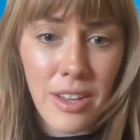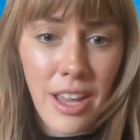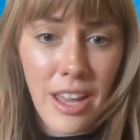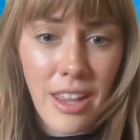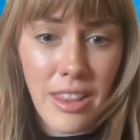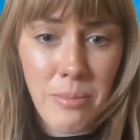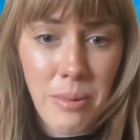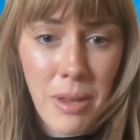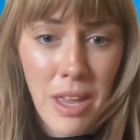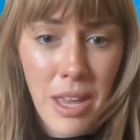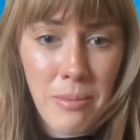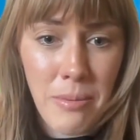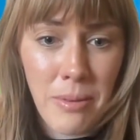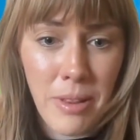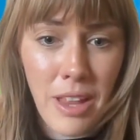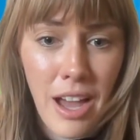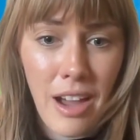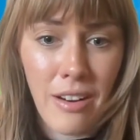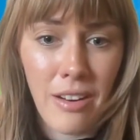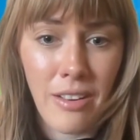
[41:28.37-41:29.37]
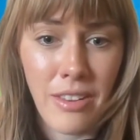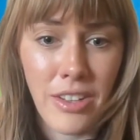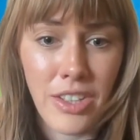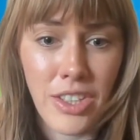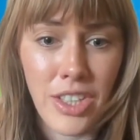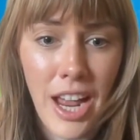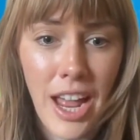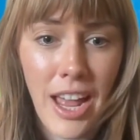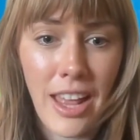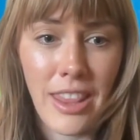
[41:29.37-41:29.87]
the other people are on the
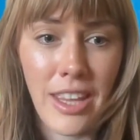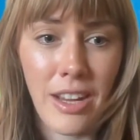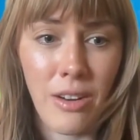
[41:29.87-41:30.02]
chat,